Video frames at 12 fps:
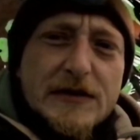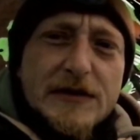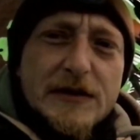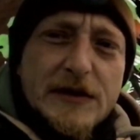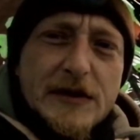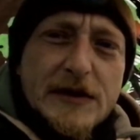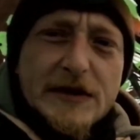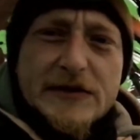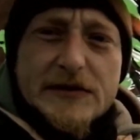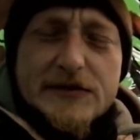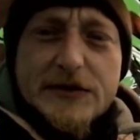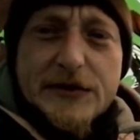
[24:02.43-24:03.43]
Like, I
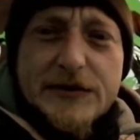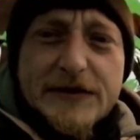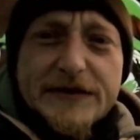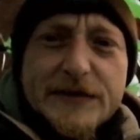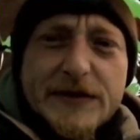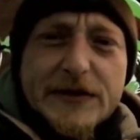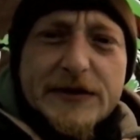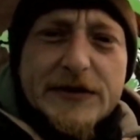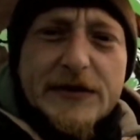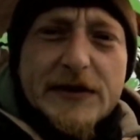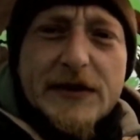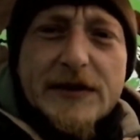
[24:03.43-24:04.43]
shows everyone I
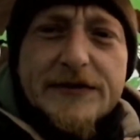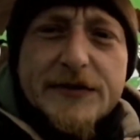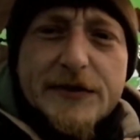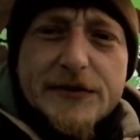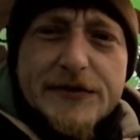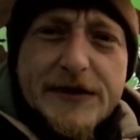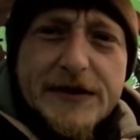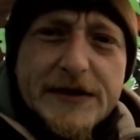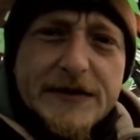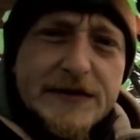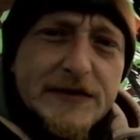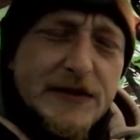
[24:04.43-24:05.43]
leaves no
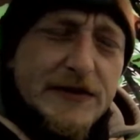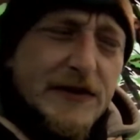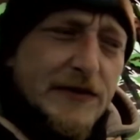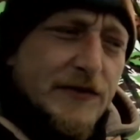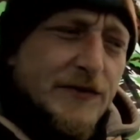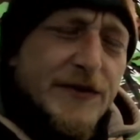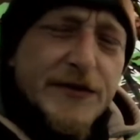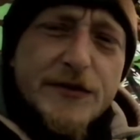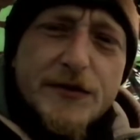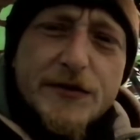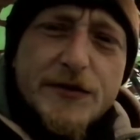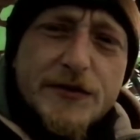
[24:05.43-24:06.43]
trace. I does all my
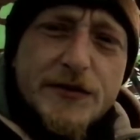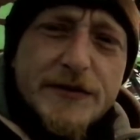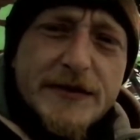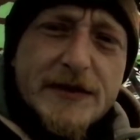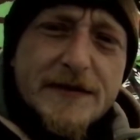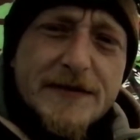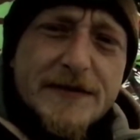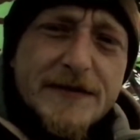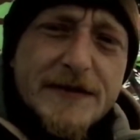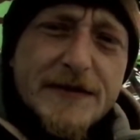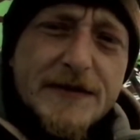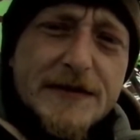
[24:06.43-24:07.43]
YouTube and
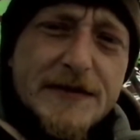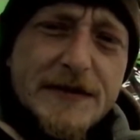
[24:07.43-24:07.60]
everything.